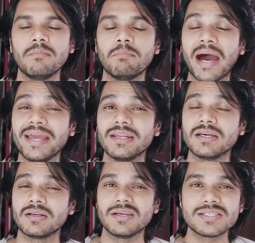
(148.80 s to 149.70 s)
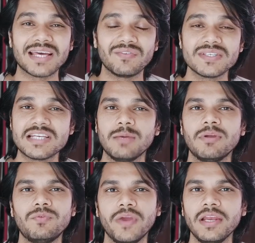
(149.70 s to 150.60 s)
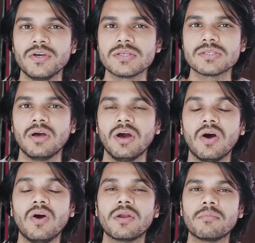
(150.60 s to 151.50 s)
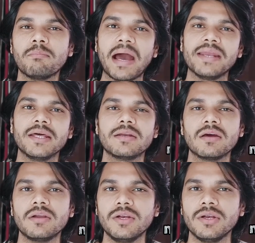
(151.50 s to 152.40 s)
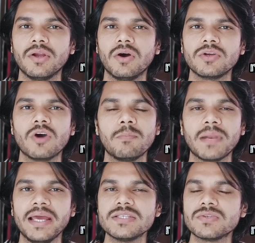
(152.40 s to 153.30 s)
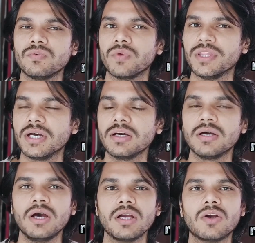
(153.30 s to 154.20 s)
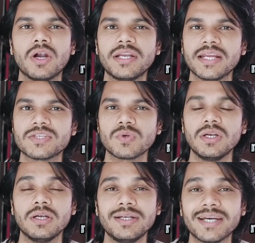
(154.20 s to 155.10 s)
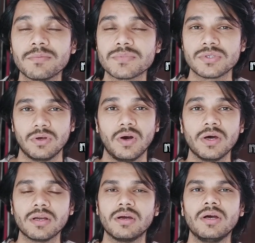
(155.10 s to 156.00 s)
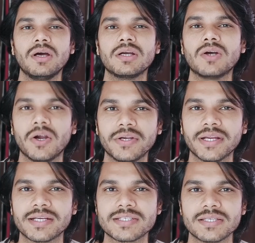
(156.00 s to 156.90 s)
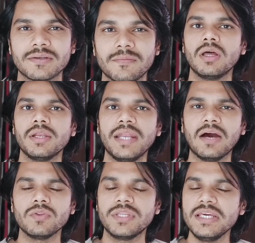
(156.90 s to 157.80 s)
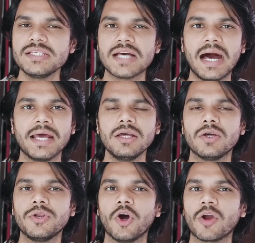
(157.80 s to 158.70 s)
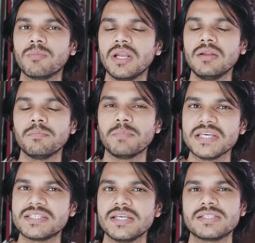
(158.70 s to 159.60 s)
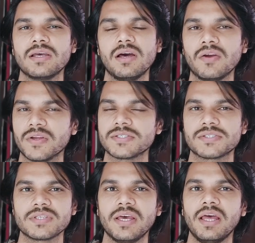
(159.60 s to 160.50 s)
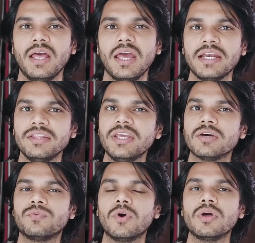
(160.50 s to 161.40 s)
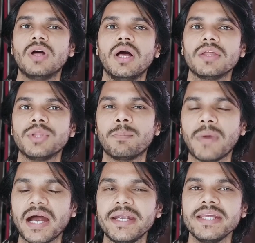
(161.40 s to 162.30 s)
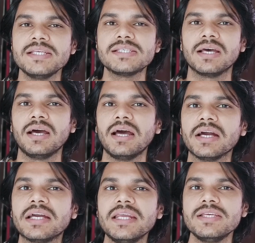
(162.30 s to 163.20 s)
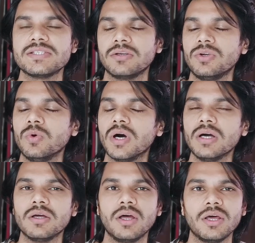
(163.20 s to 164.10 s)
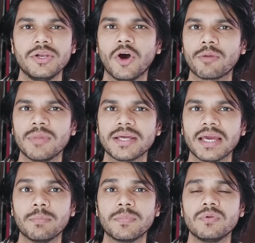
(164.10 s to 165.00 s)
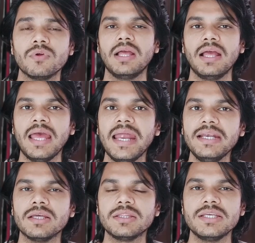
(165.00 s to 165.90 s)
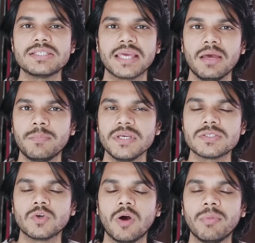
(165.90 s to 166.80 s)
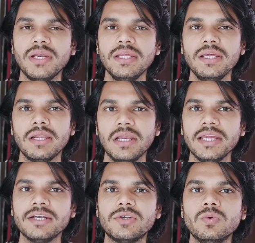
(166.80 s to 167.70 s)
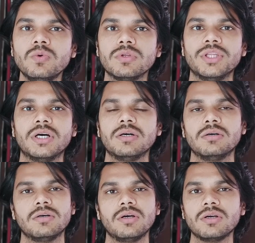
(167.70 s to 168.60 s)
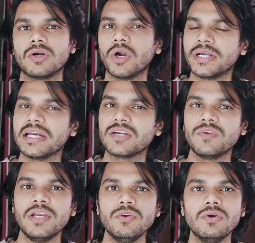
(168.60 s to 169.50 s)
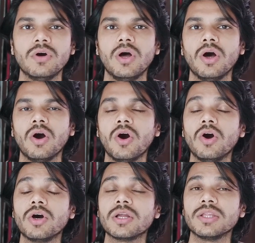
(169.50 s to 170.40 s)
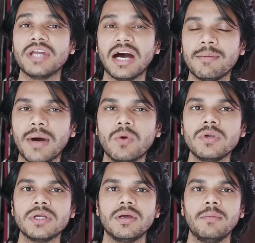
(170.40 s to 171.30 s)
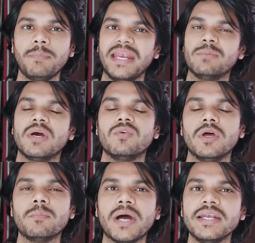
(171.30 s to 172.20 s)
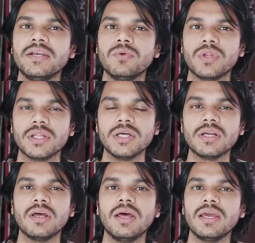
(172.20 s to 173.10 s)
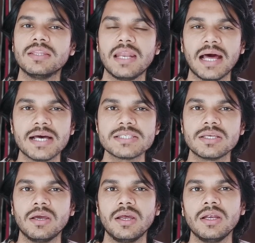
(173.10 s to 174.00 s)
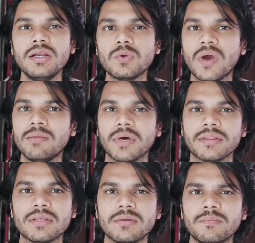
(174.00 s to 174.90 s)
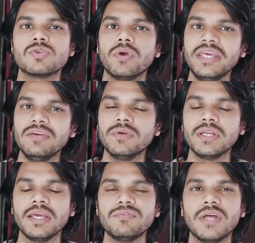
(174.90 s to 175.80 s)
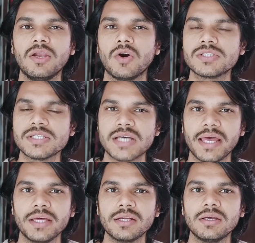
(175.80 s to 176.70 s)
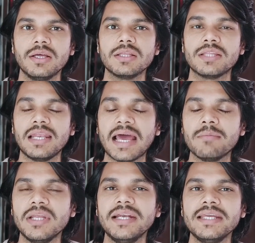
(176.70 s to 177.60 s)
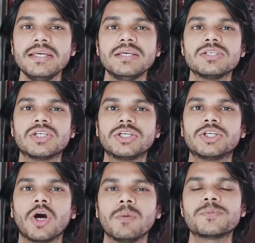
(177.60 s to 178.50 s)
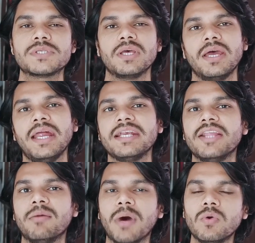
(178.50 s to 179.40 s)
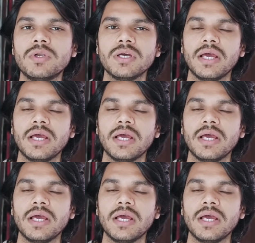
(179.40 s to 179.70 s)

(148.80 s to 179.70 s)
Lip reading: minor service label failures, or minor non-compliance with the contractual terms or contracts. Now these are normal business risks, and therefore the parties agrees to a normal cap. And this cap is commonly linked to the contract value or the amount paid by one party to the other in the last 12 months. So even if the loss is higher, the liability stops at the amount